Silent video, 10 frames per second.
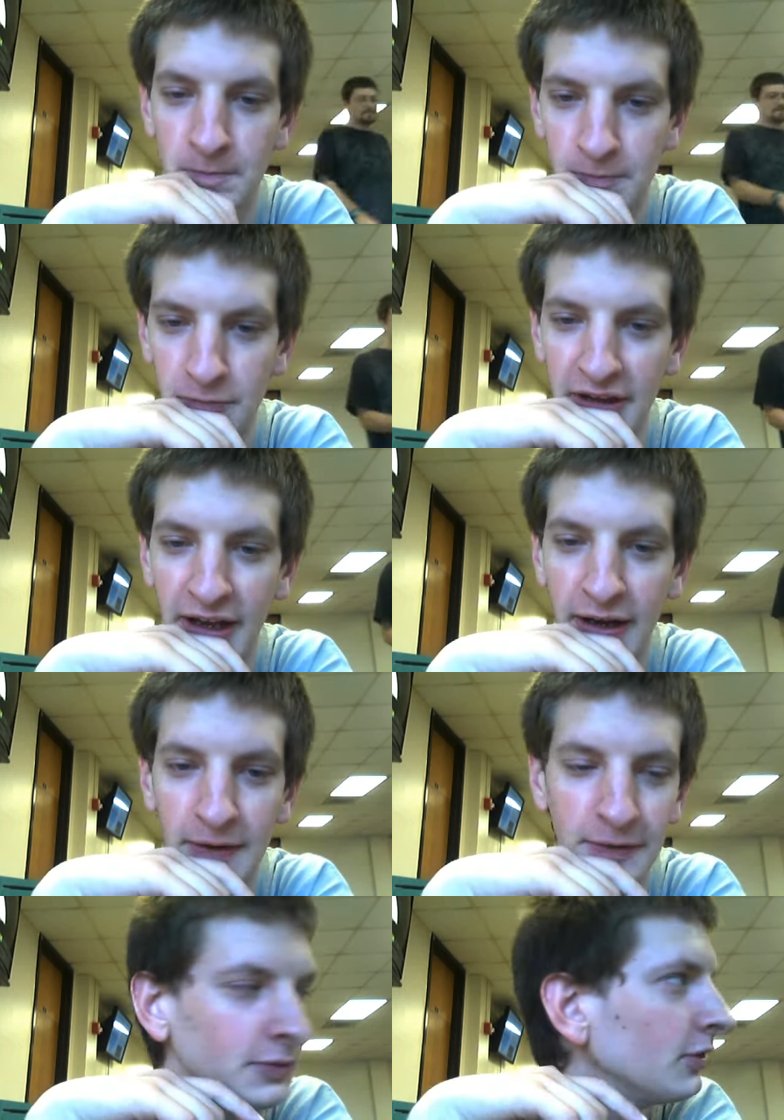
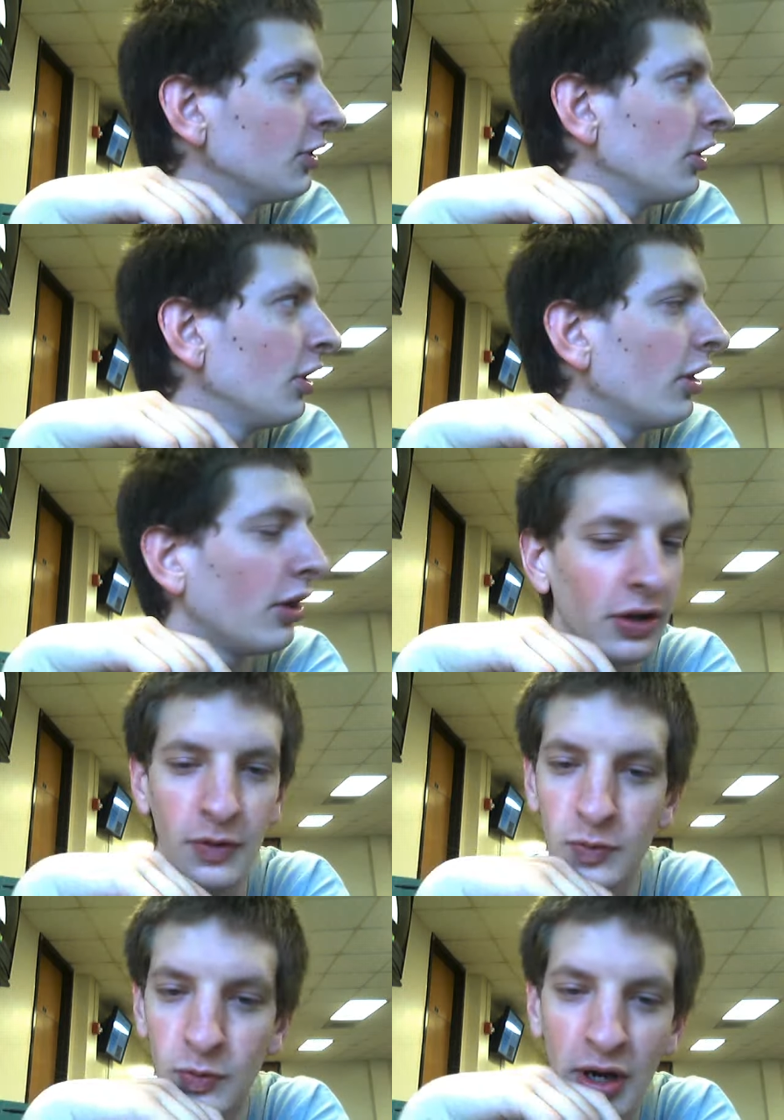Now,
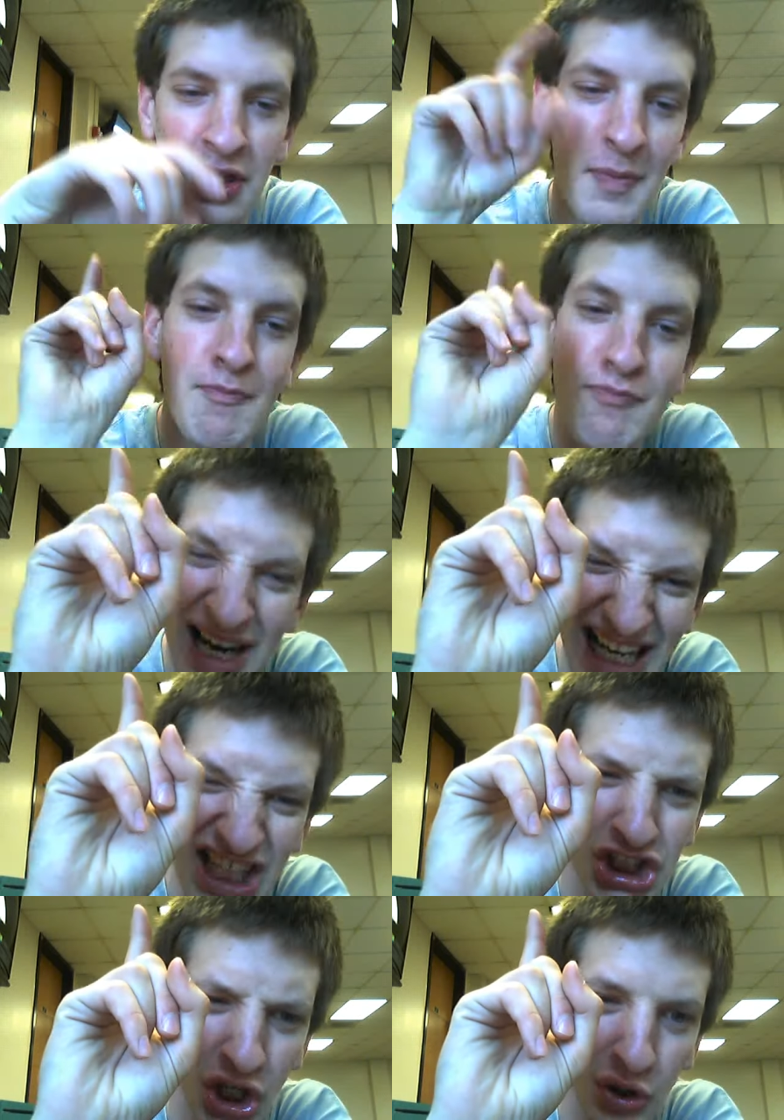one of the many
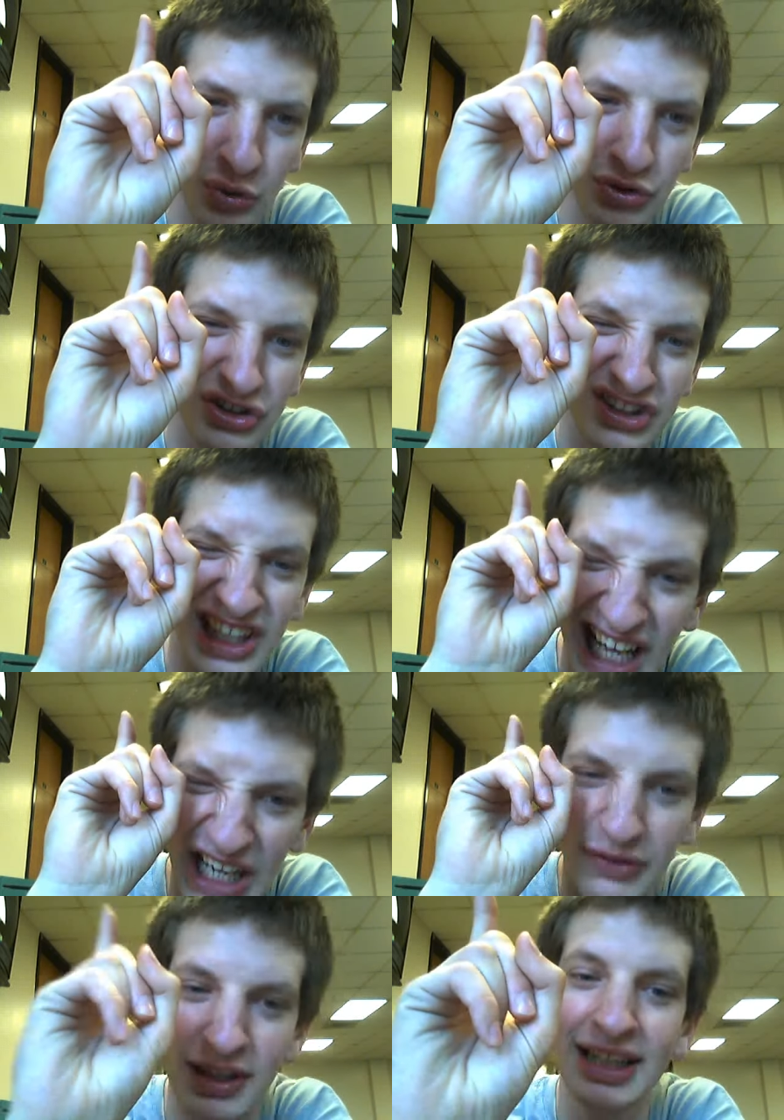shows that I
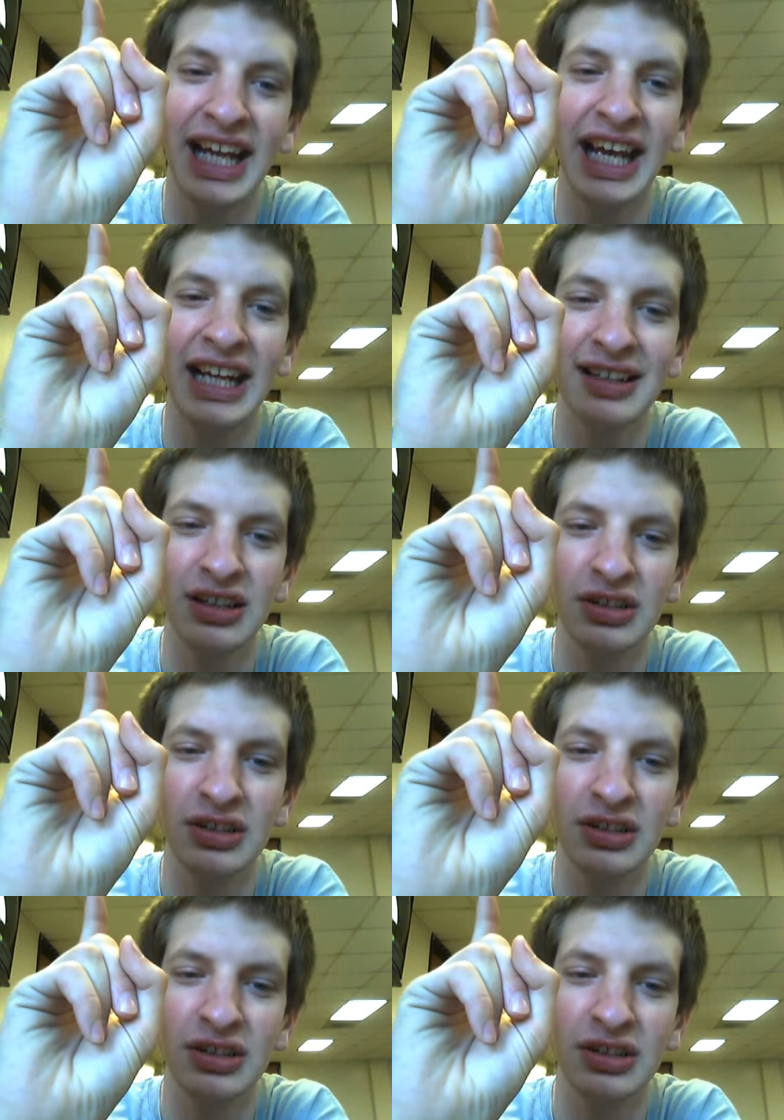really hate